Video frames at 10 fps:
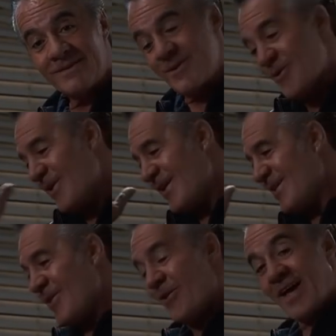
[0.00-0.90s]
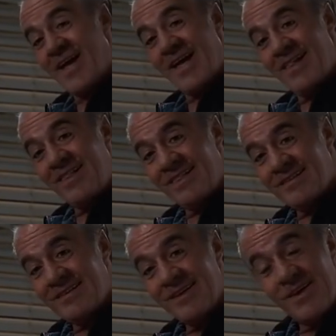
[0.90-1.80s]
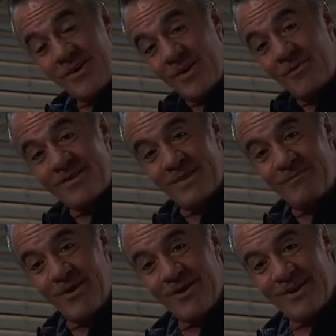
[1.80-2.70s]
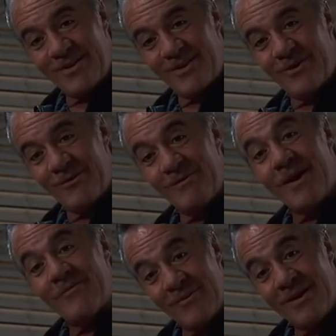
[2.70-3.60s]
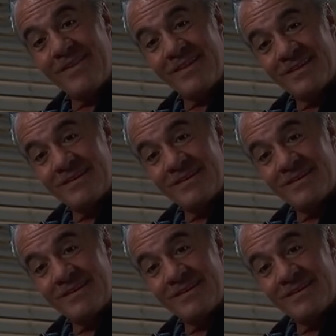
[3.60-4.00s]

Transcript: You didn't go to hell. You went to purgatory, my friend.